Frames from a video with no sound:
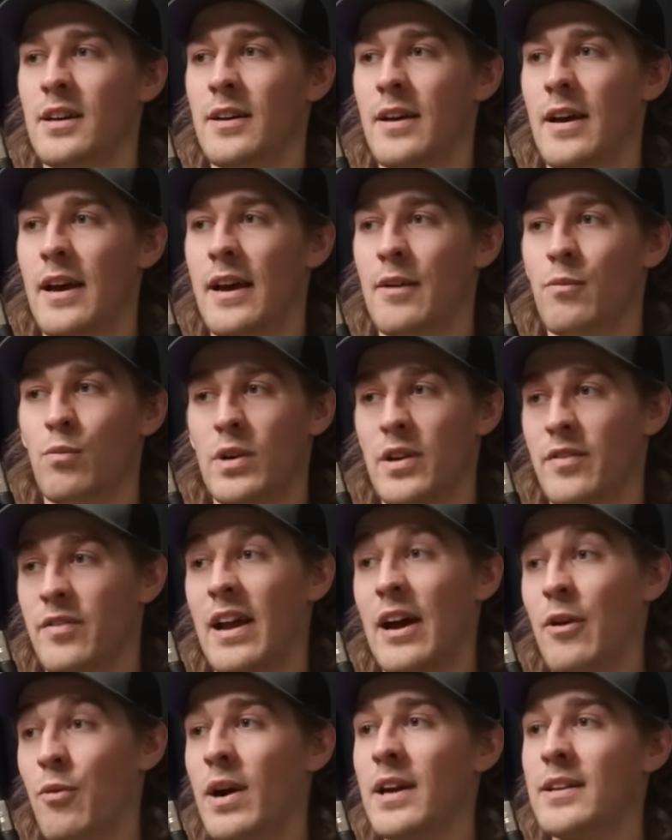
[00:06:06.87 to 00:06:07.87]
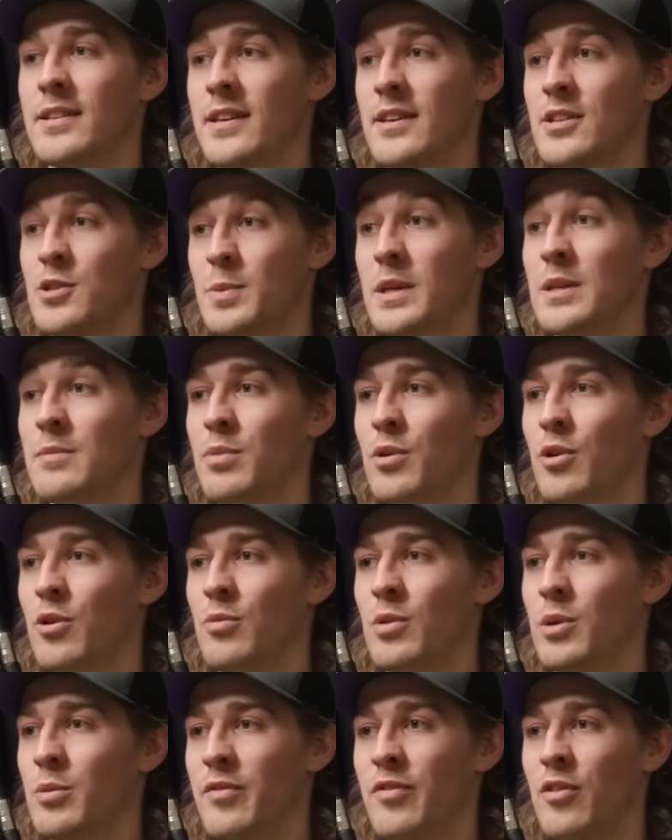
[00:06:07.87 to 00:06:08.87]
And we've now went to a
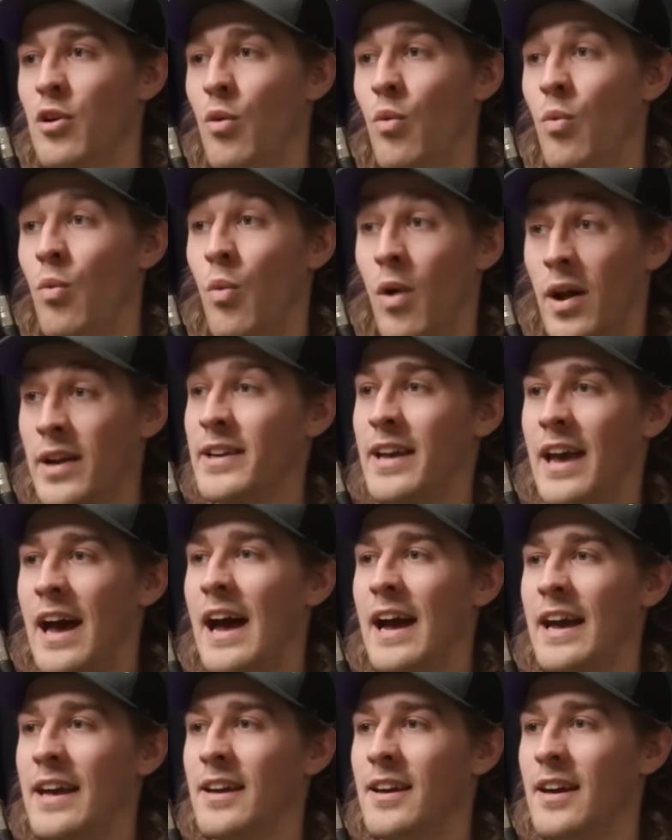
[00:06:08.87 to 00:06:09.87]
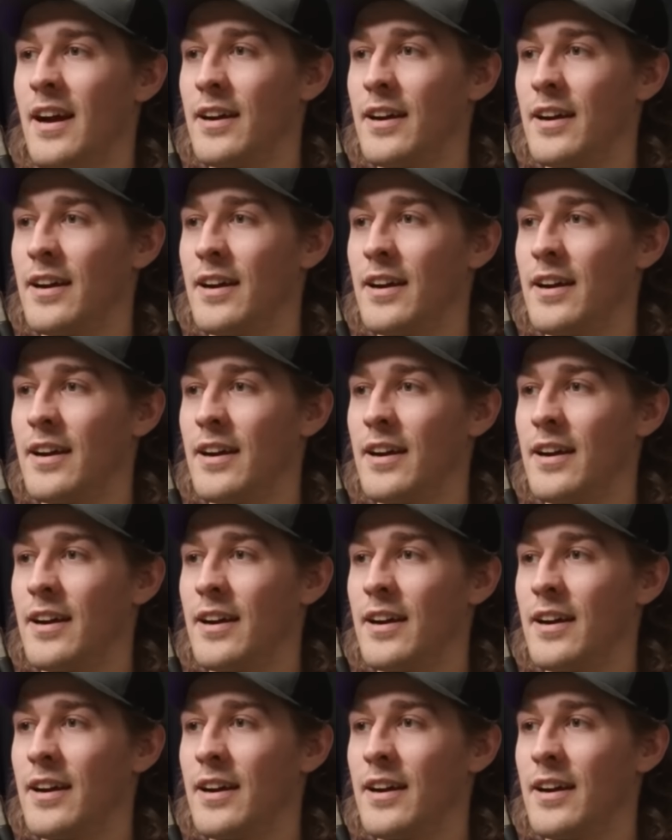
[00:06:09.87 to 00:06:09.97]
speedboat where we've got one guy.